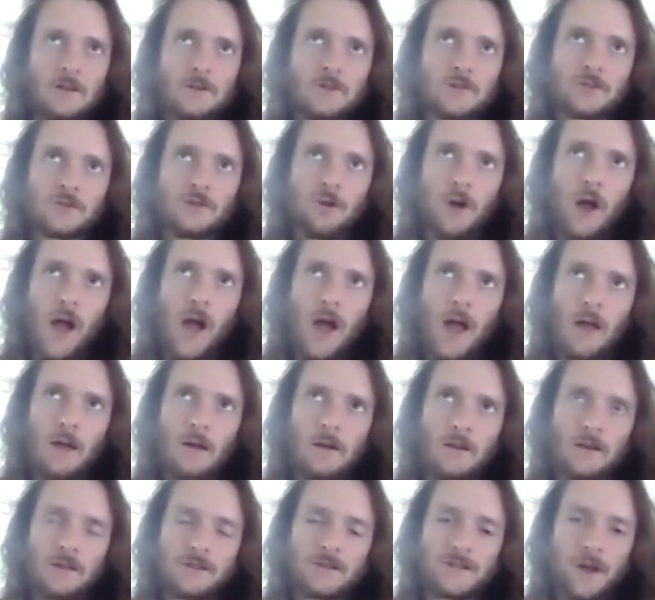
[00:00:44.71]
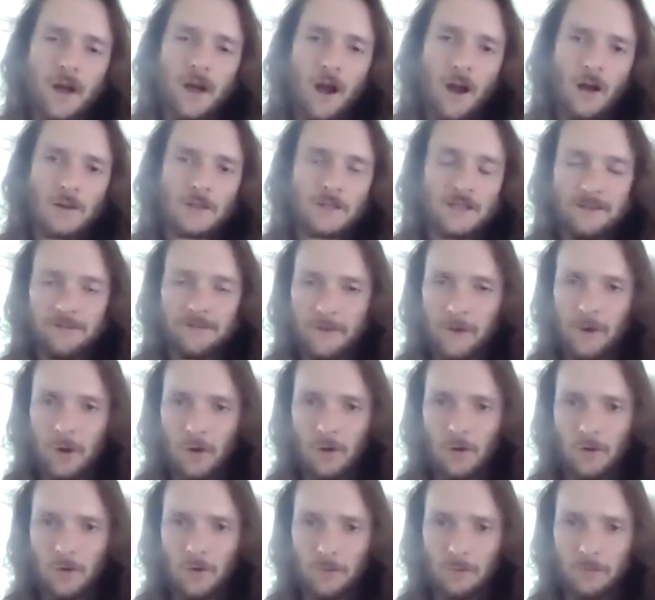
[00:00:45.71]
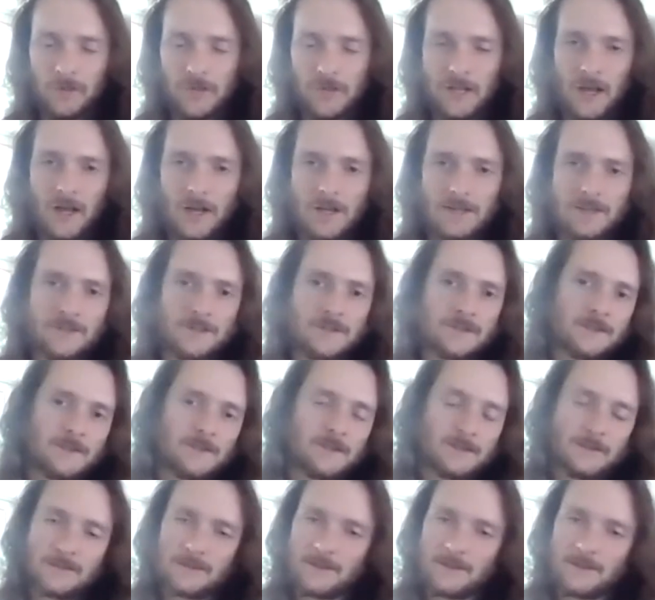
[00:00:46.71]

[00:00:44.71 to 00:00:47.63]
Trials are difficult because